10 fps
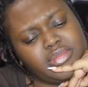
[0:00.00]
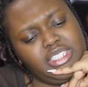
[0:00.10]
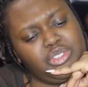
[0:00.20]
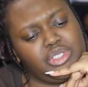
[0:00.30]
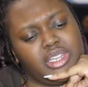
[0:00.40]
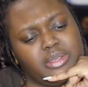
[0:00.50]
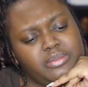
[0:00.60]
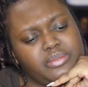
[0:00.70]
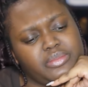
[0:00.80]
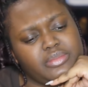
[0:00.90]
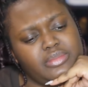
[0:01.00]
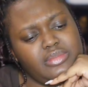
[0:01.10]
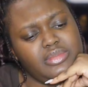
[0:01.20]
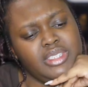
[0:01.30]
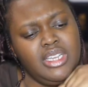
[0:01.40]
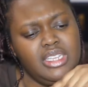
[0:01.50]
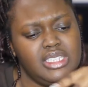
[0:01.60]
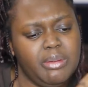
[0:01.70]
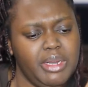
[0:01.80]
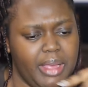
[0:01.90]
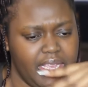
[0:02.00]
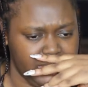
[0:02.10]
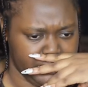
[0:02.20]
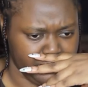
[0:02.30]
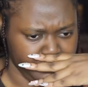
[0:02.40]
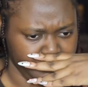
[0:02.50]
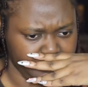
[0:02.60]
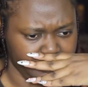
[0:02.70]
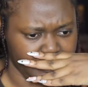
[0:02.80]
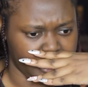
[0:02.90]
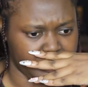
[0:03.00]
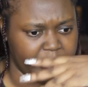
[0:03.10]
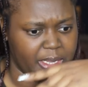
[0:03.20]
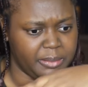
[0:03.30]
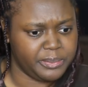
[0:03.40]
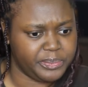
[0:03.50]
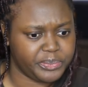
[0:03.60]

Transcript: Interesting. So, anyways, excuse me.